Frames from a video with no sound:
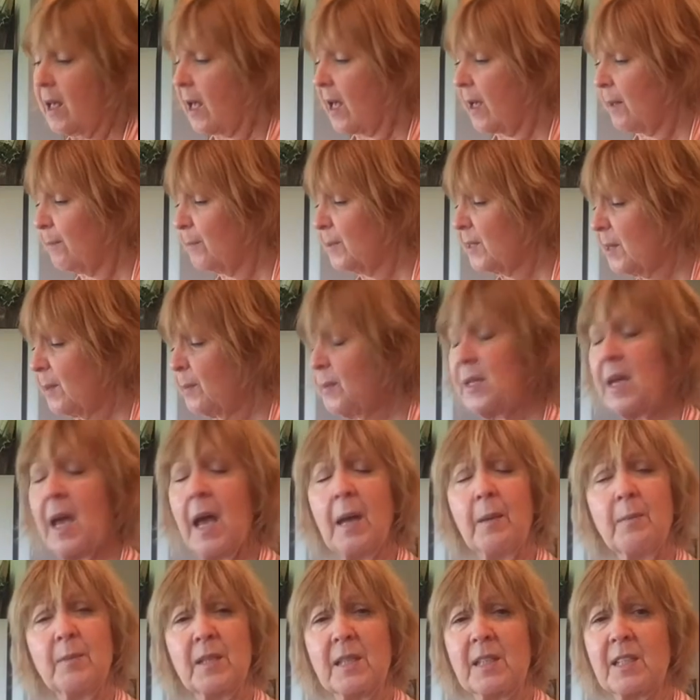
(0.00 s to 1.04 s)

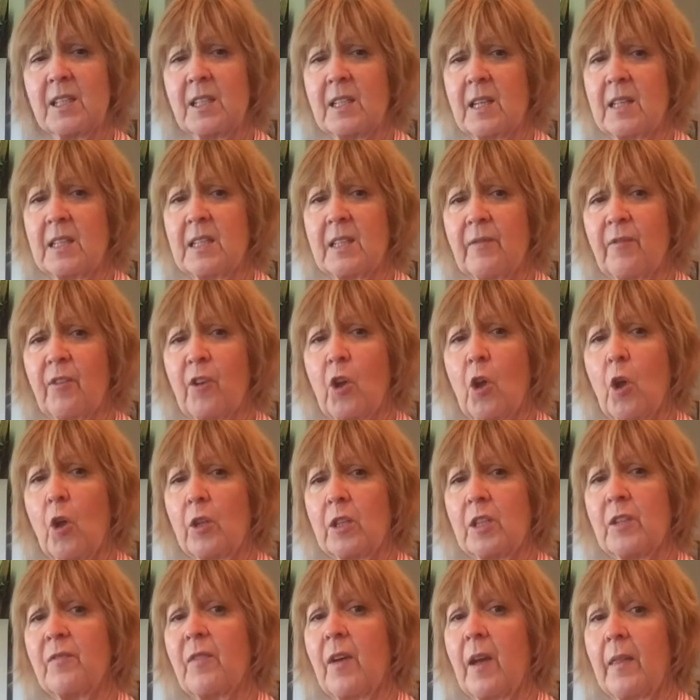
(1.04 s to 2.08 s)
Sometimes it's
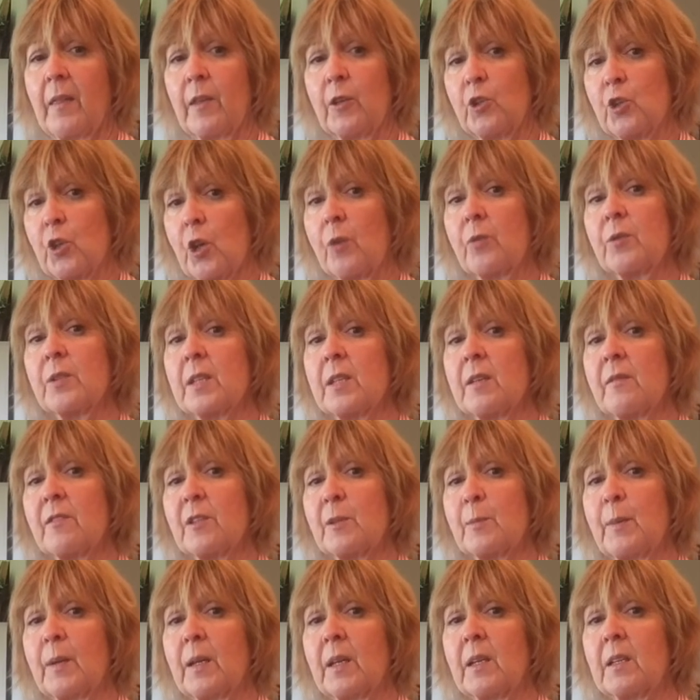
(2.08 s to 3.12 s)
difficult to find the
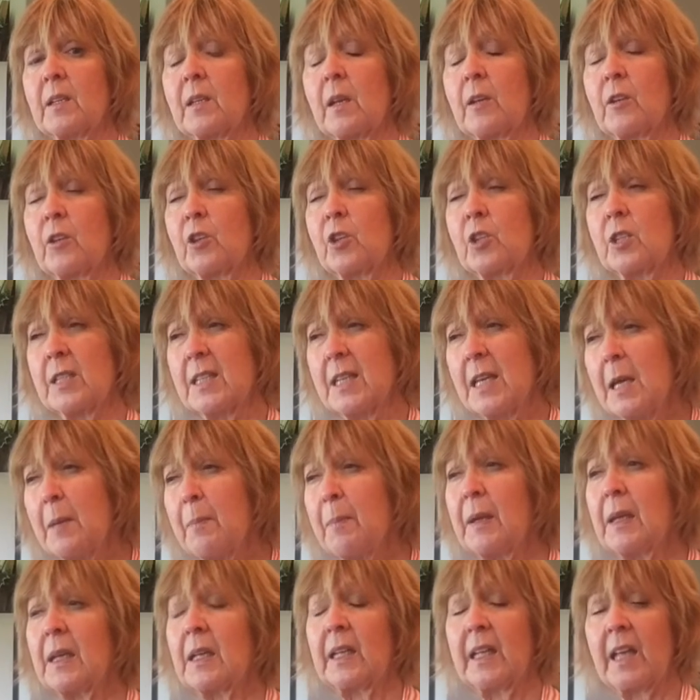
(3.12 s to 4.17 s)
Joseph's, but
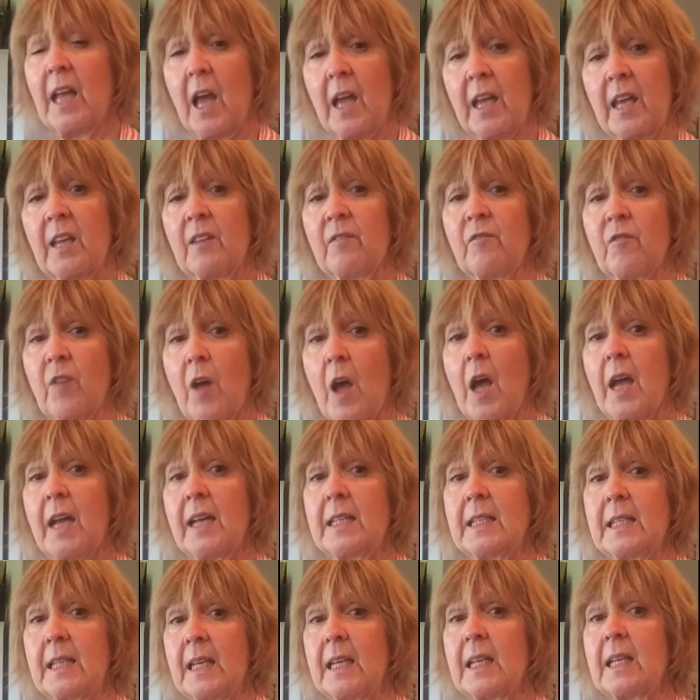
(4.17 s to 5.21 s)
typically I can
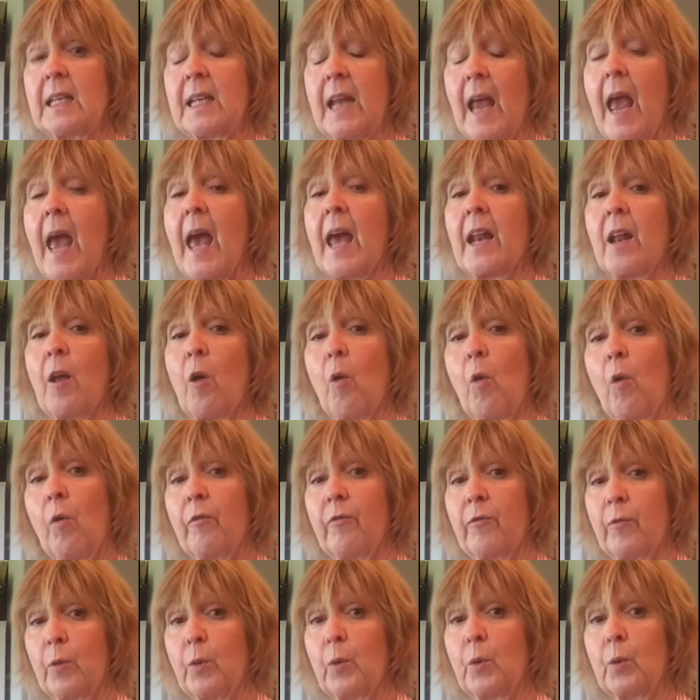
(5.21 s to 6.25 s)
find it at
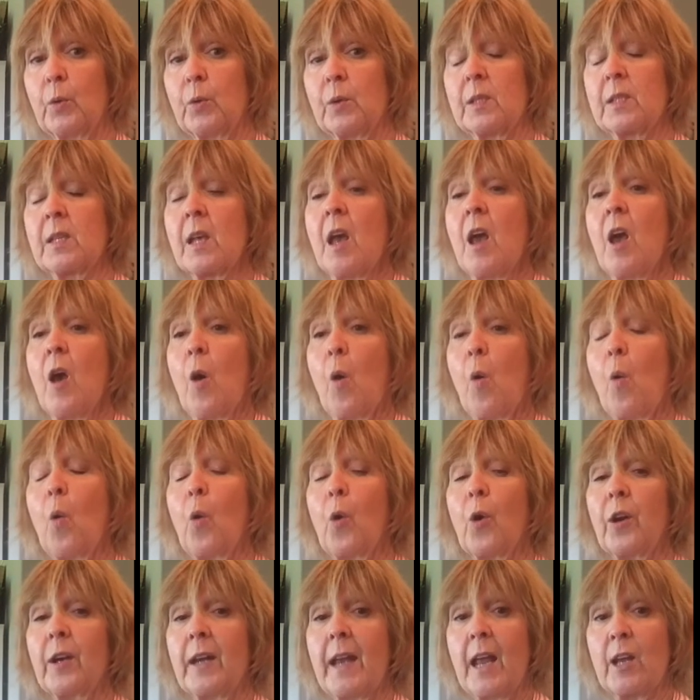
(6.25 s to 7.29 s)
Whole Foods
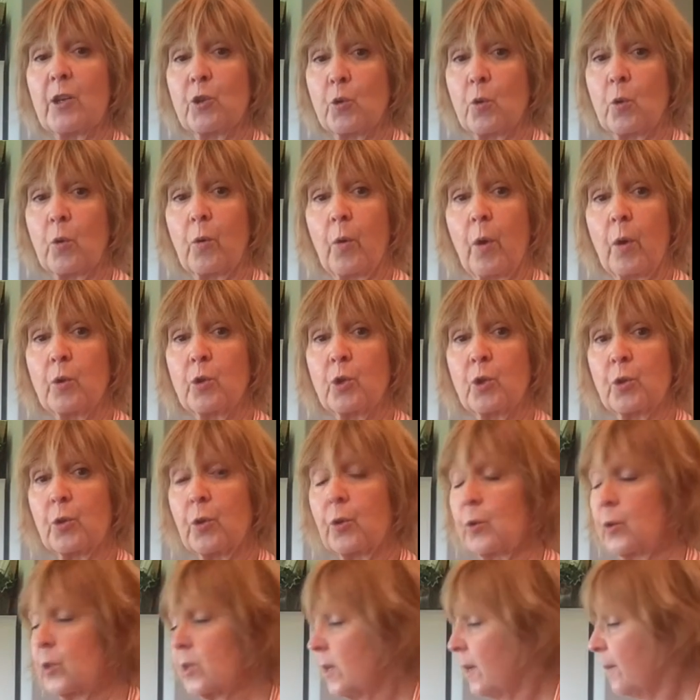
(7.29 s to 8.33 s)
or at natural grocers.